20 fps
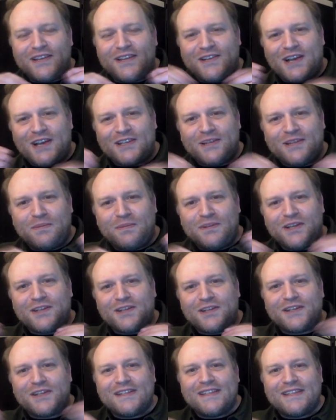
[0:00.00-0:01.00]

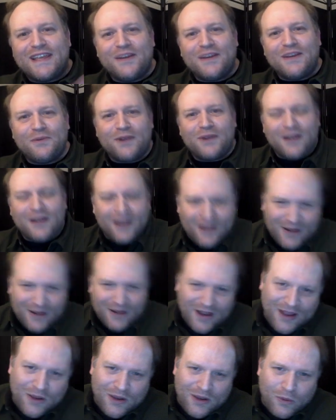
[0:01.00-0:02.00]
juxtapositions that you
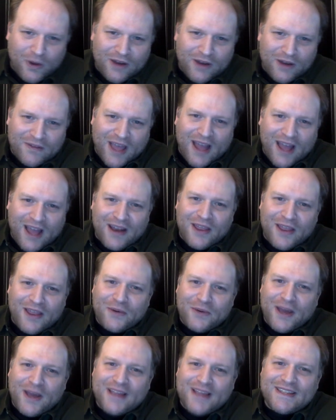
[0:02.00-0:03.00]
wouldn't have gotten
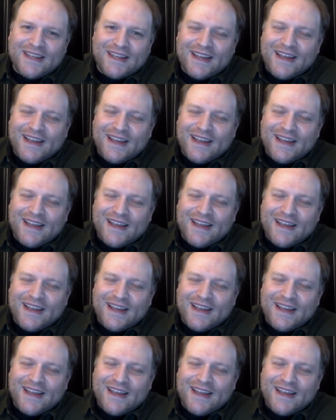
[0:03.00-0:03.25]
otherwise,